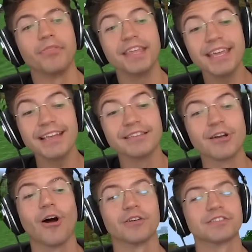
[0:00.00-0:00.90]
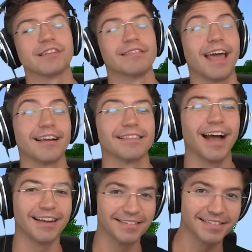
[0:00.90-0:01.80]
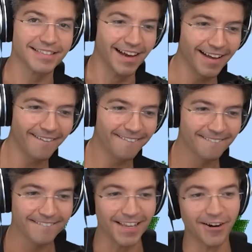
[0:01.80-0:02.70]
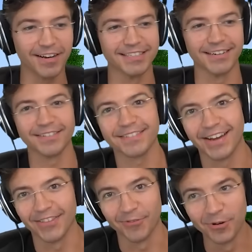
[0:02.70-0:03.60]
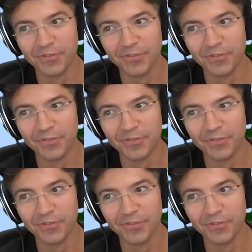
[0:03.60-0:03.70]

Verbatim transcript: these are stalactites, huh? You know, because they're on the roof.